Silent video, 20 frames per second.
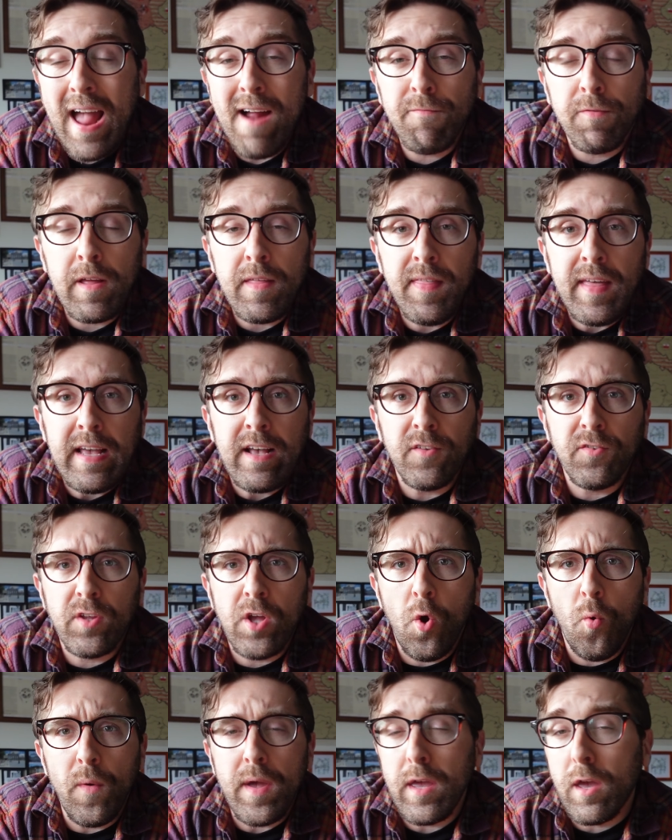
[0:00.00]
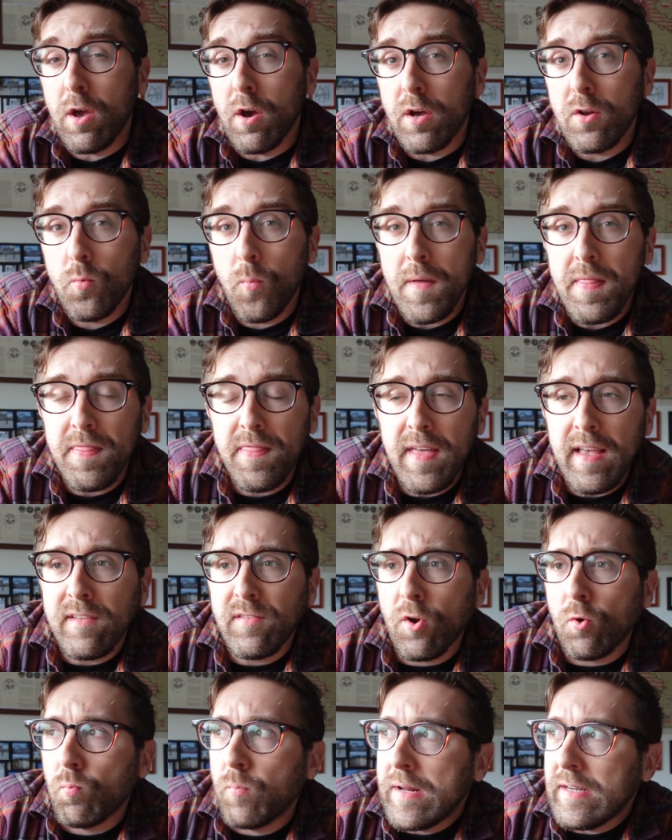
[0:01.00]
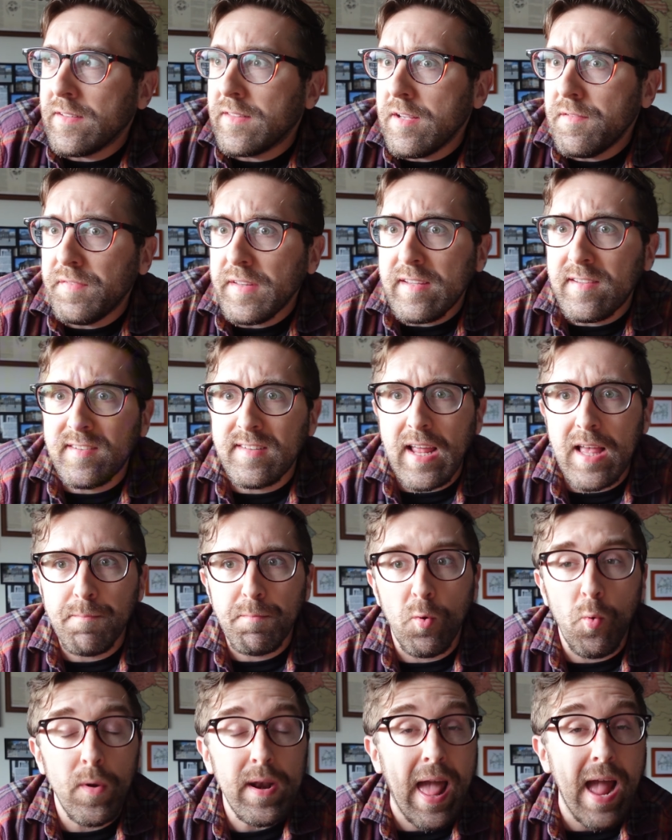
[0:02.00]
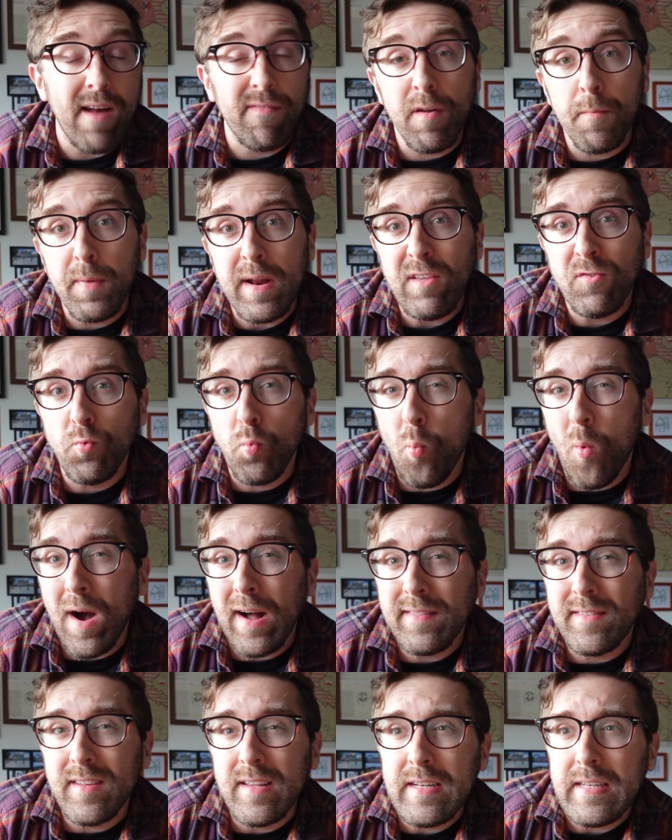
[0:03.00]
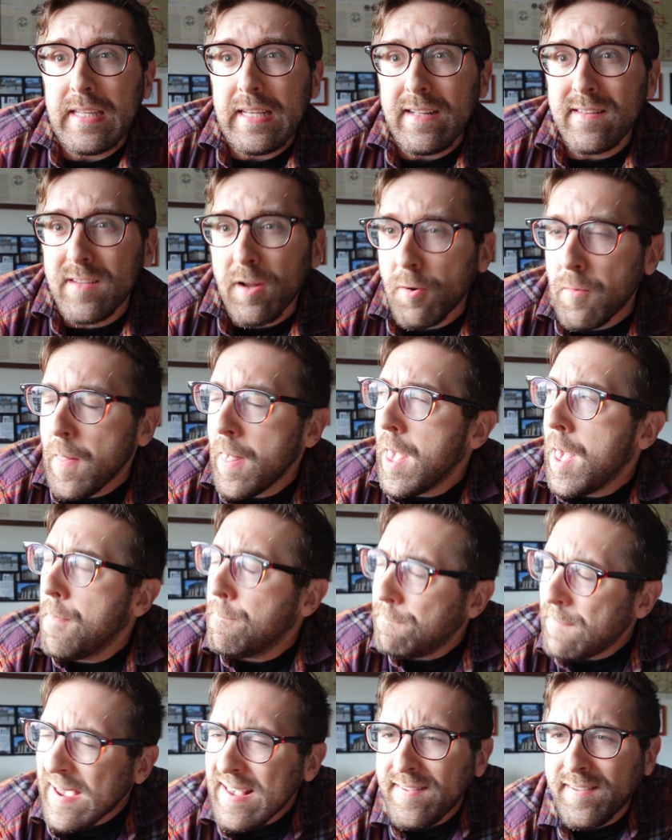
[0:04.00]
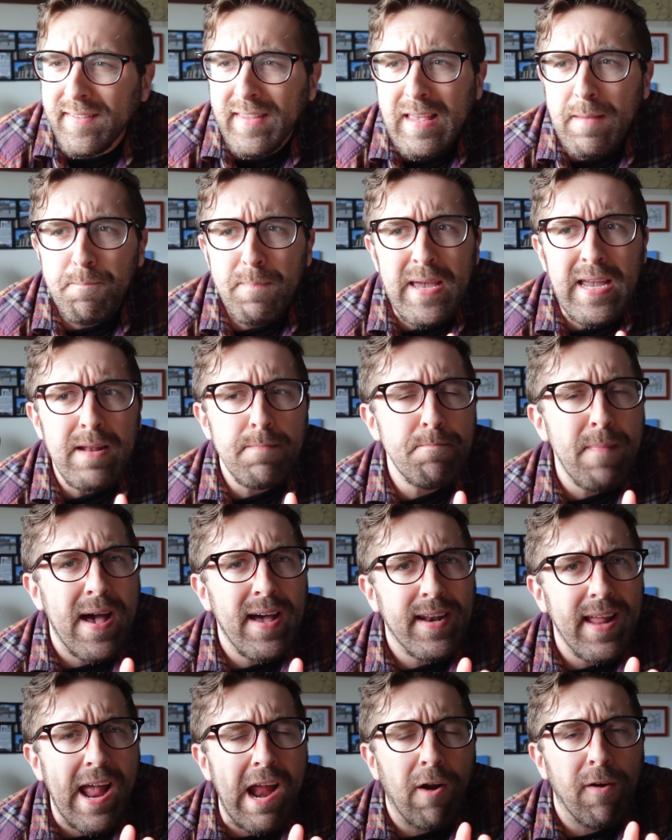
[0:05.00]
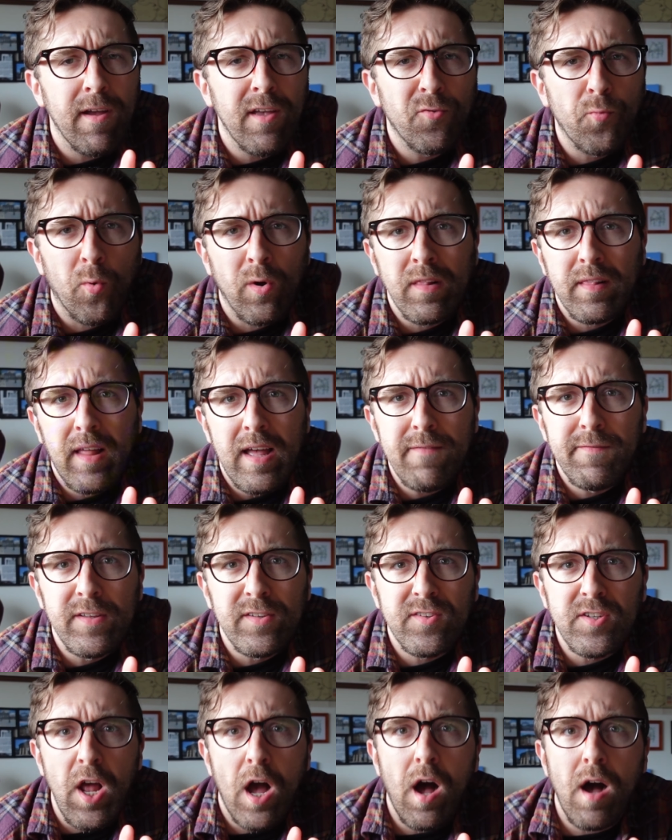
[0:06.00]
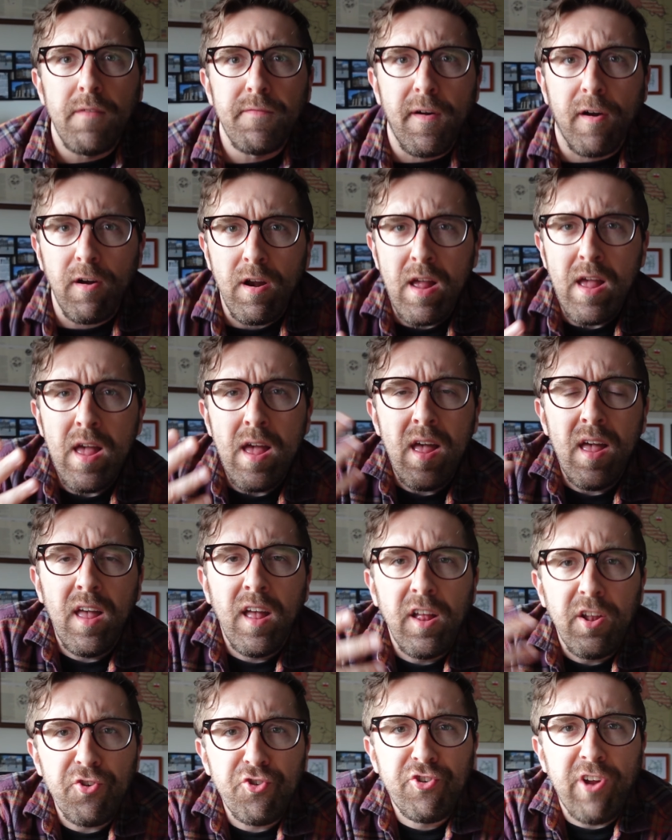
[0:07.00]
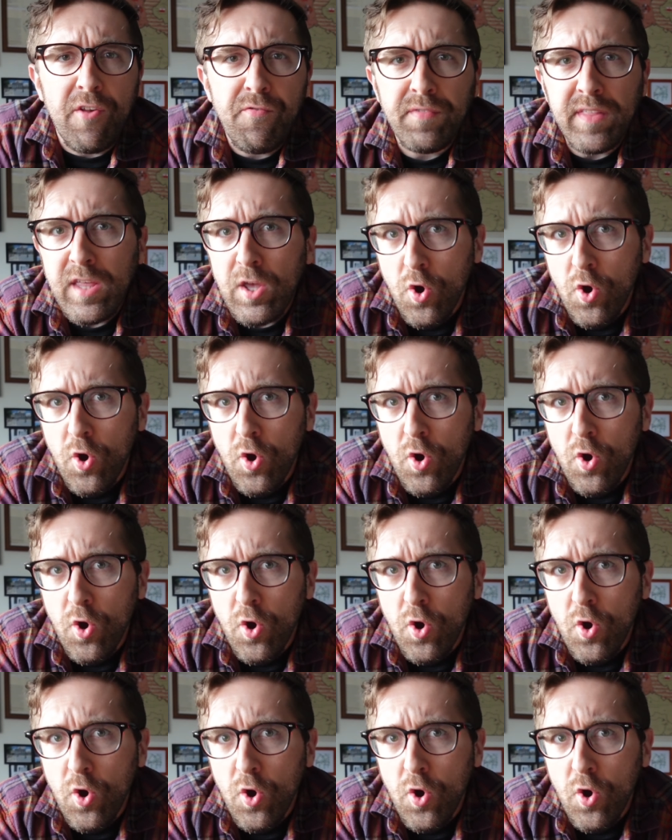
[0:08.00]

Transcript: everything is going good, when things are relatively stable, when everybody's wants and needs are basically being met, areas where life is tough are generally